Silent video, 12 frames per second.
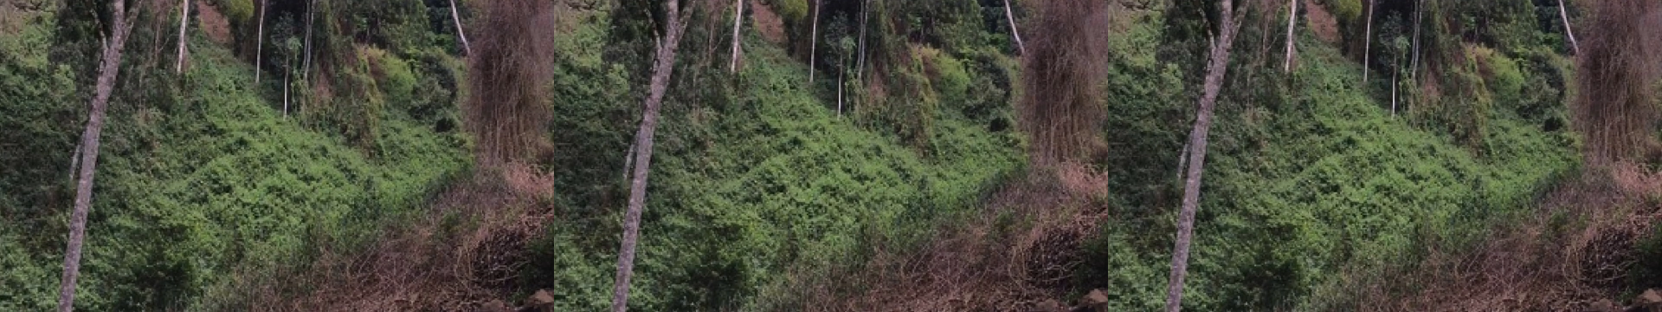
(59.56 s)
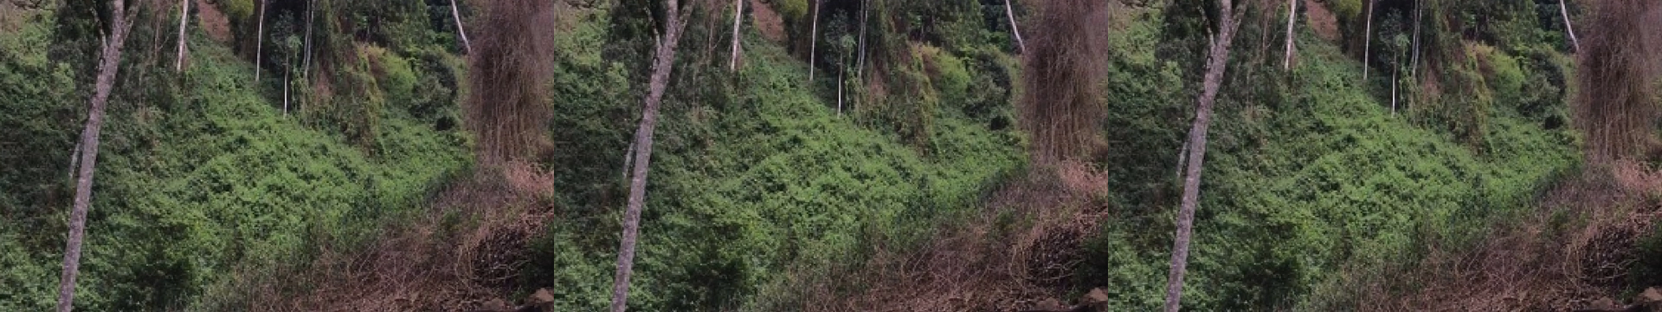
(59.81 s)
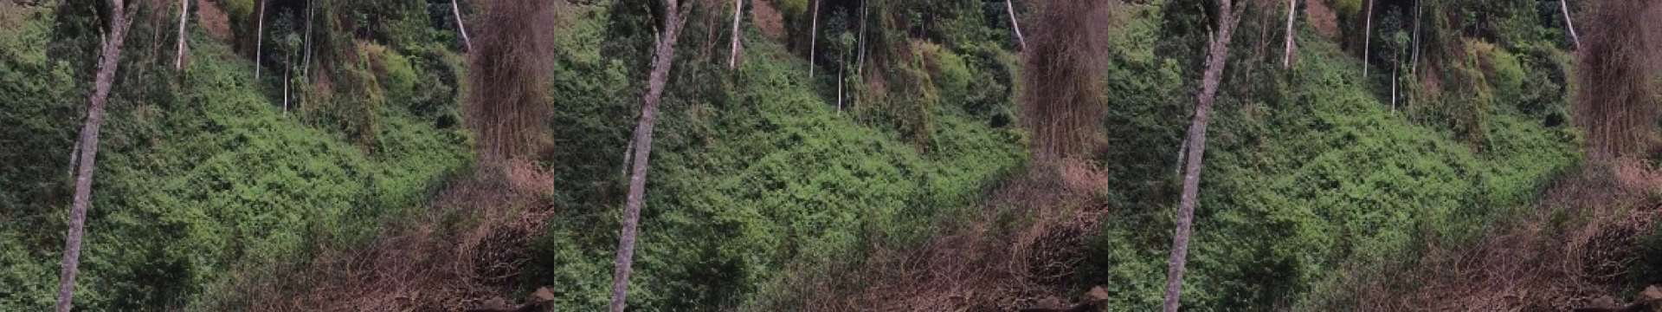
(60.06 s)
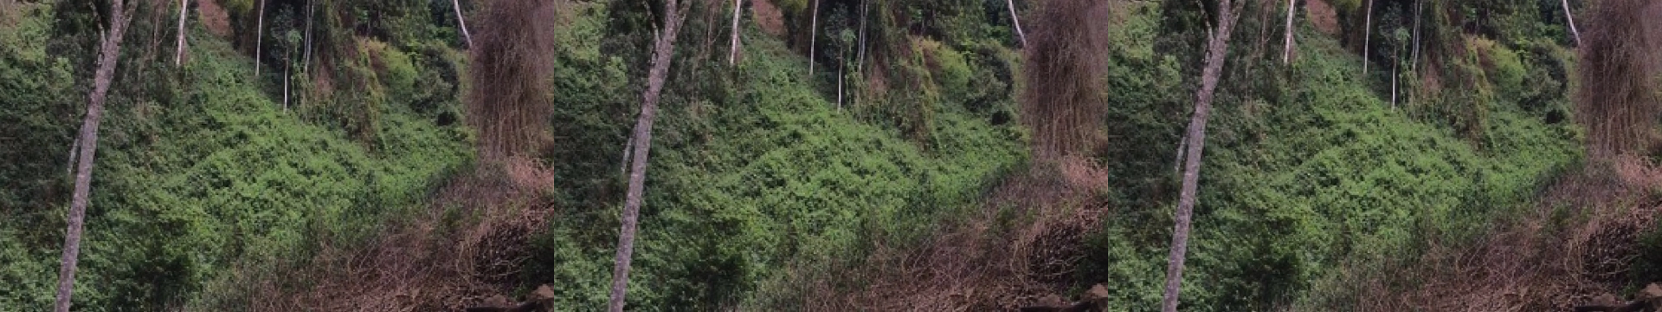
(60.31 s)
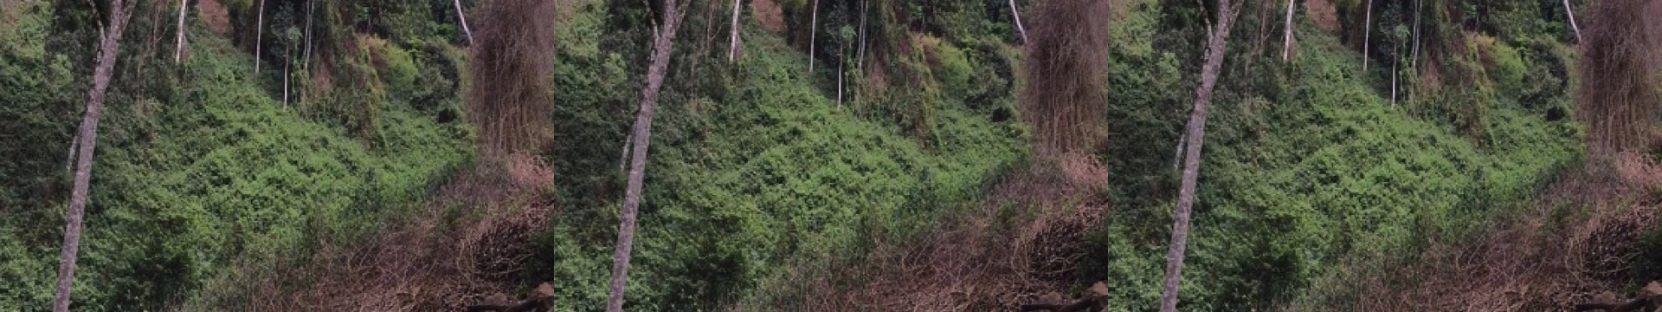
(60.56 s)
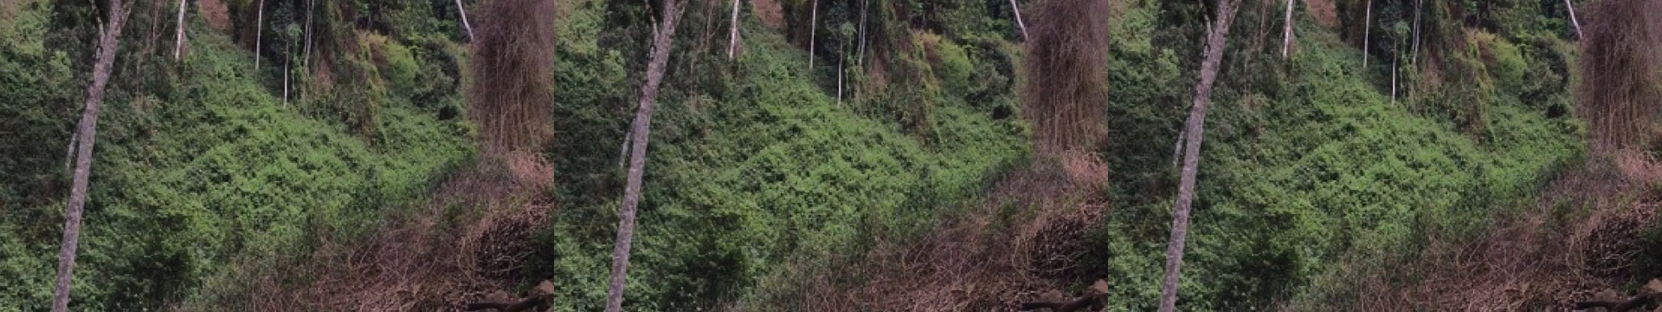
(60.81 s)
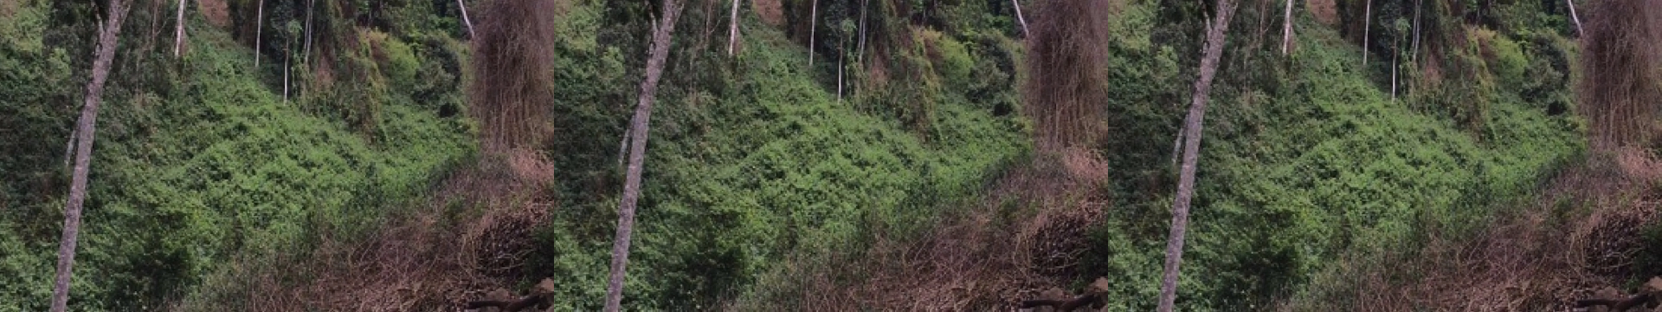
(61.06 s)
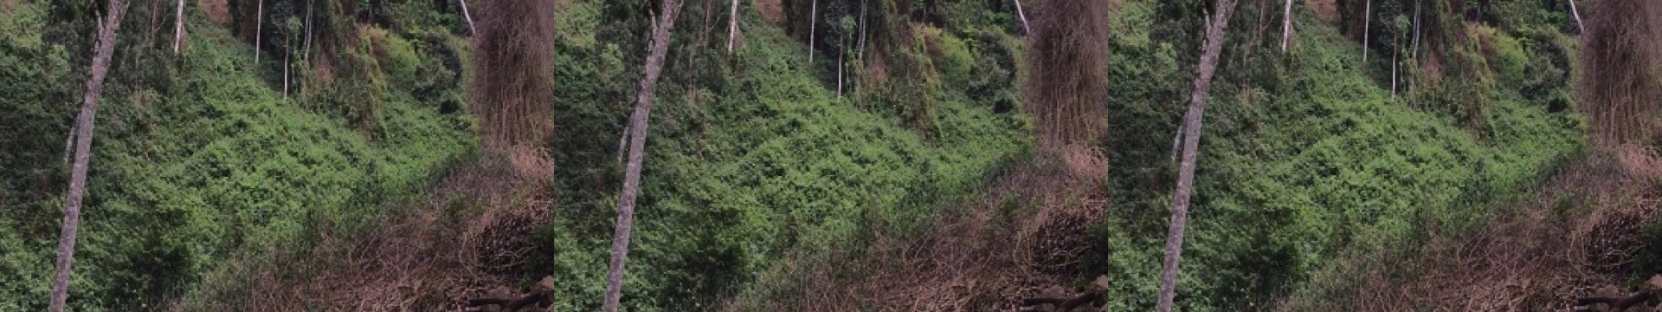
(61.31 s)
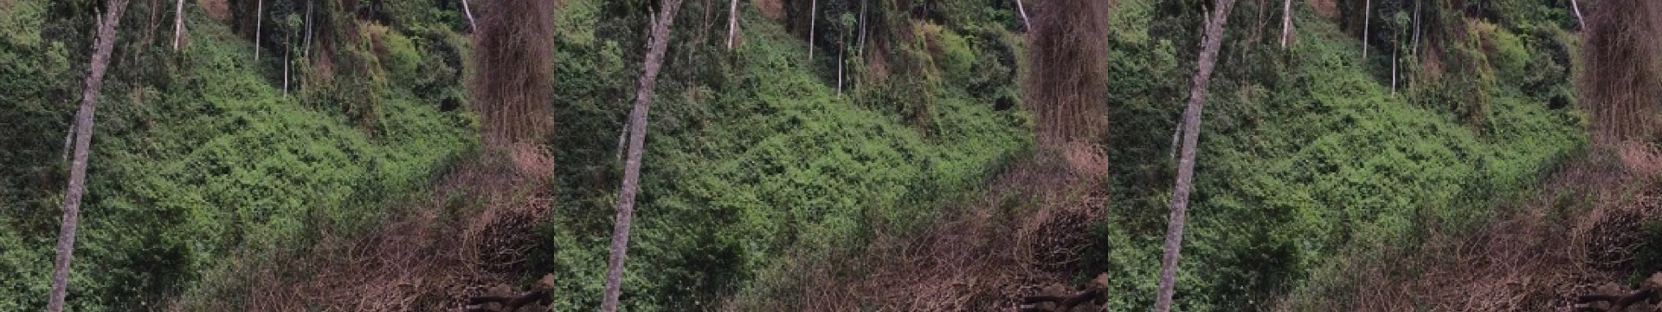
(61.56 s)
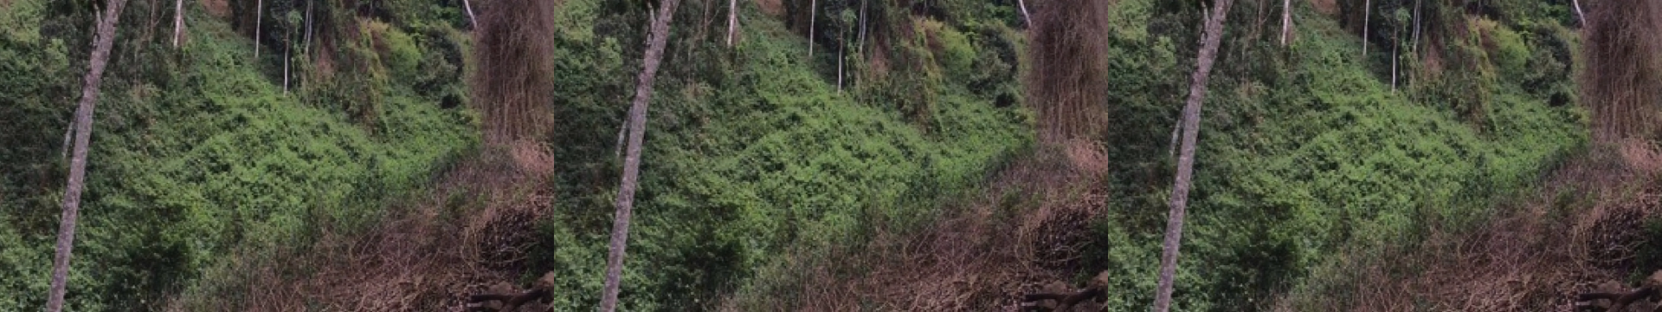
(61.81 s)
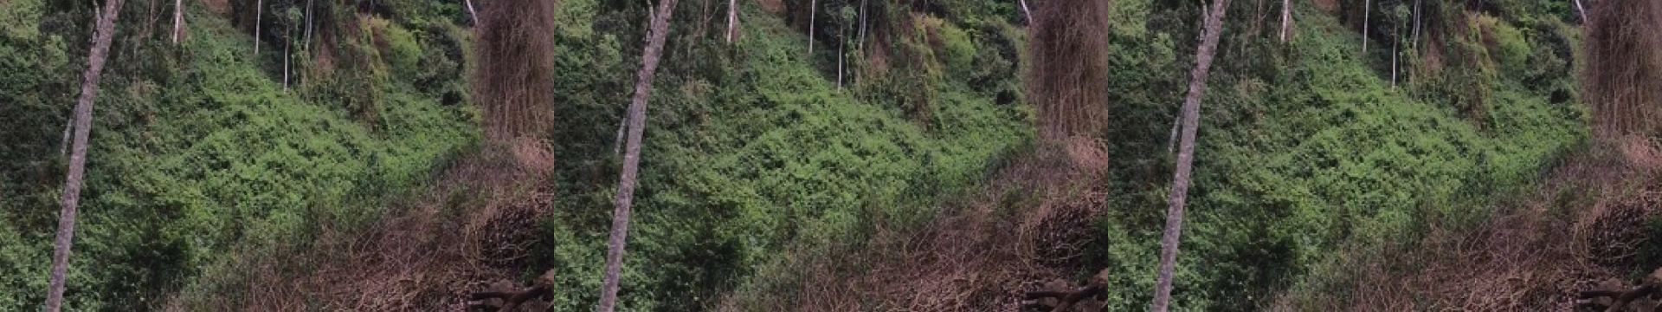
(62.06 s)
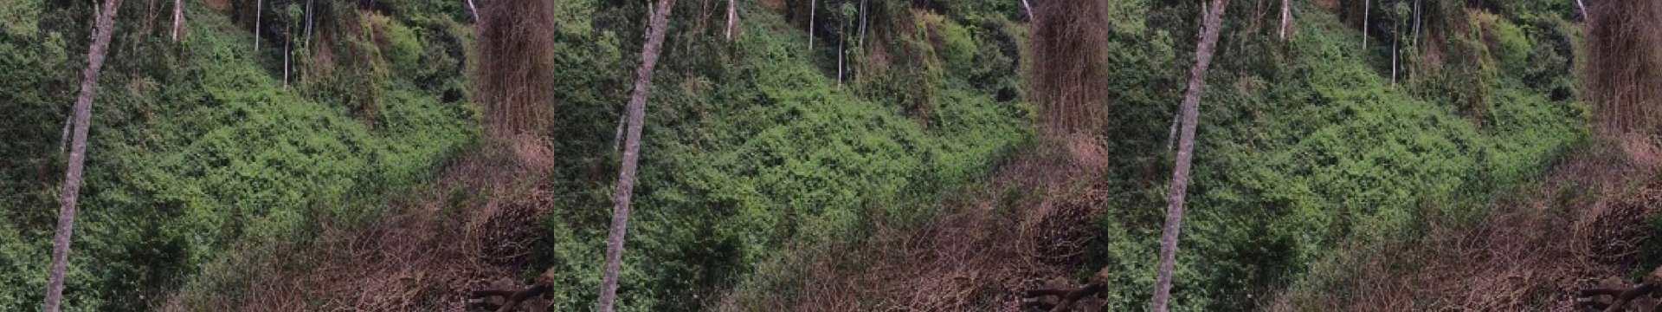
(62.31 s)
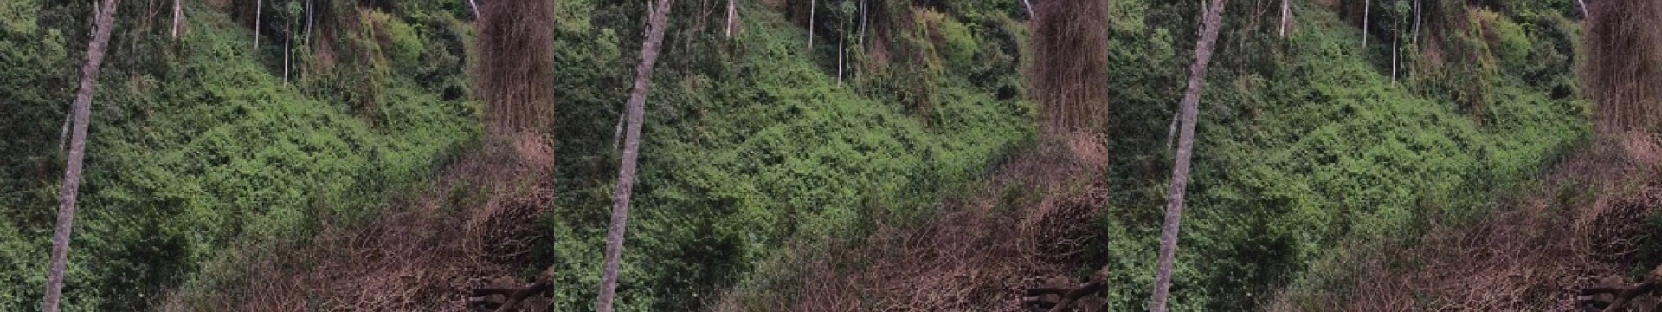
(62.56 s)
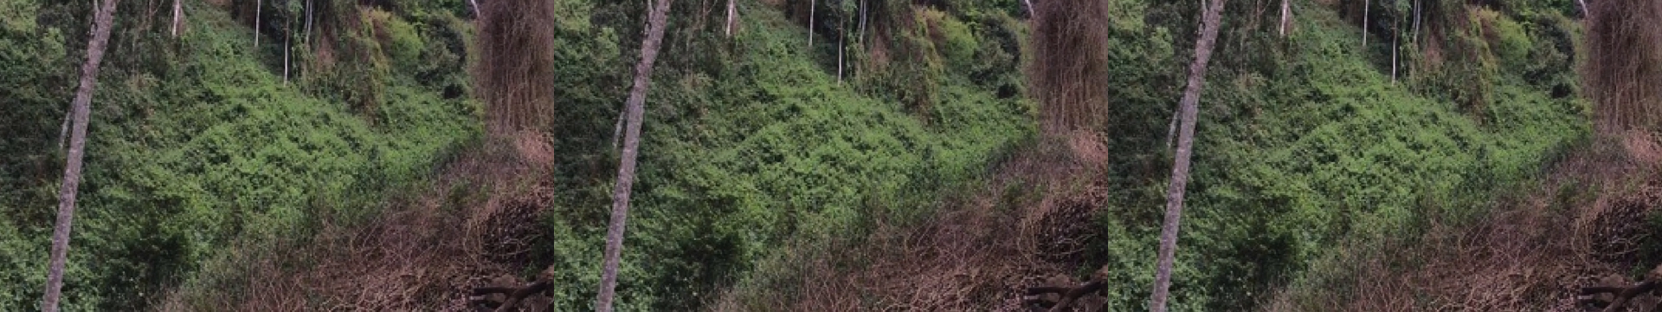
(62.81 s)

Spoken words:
Nobody's mouth can be seen.